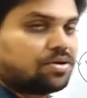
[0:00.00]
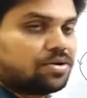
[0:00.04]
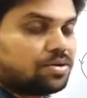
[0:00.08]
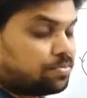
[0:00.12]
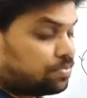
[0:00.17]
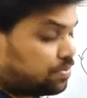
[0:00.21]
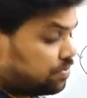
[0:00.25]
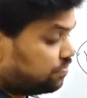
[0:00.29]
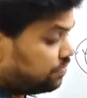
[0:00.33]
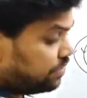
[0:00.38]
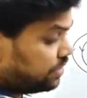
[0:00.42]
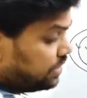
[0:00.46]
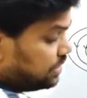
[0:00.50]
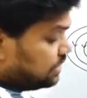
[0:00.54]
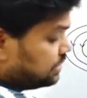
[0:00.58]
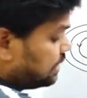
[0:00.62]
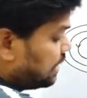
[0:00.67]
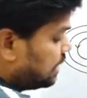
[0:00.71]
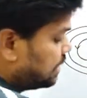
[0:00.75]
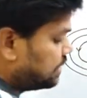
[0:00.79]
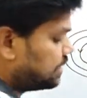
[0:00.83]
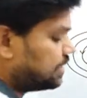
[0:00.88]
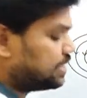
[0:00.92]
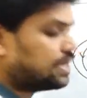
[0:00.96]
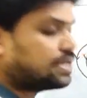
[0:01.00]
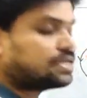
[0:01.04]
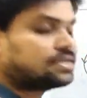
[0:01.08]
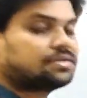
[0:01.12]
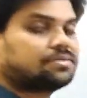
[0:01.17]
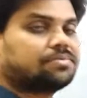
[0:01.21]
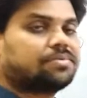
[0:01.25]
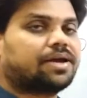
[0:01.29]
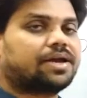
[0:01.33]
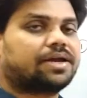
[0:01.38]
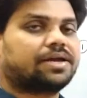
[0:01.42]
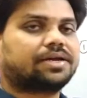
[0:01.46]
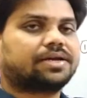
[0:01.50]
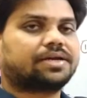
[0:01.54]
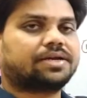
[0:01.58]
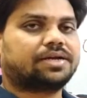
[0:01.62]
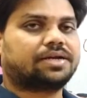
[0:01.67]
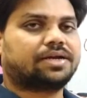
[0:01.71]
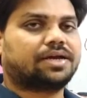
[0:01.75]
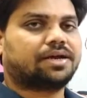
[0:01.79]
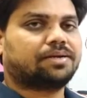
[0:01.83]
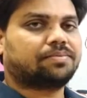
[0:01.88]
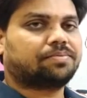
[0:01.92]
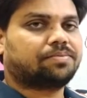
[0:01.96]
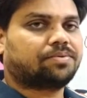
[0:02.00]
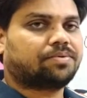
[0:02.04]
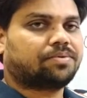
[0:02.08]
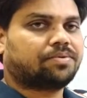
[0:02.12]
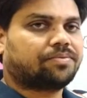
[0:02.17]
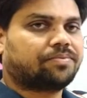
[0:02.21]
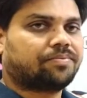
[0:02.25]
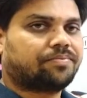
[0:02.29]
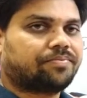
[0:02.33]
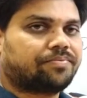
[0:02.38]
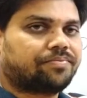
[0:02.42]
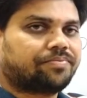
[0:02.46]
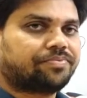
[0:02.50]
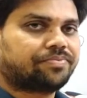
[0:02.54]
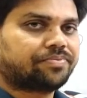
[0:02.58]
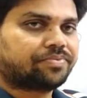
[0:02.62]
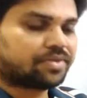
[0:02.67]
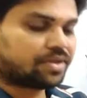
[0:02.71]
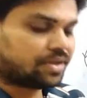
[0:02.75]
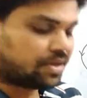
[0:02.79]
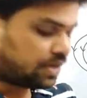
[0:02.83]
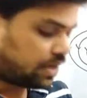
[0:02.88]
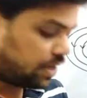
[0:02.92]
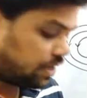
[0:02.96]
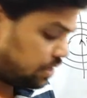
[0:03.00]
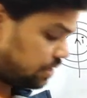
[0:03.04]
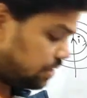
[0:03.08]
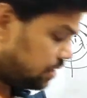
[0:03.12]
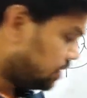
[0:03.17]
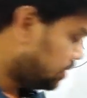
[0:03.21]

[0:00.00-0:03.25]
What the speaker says: loop if it is acting as a magnetic dipole, right?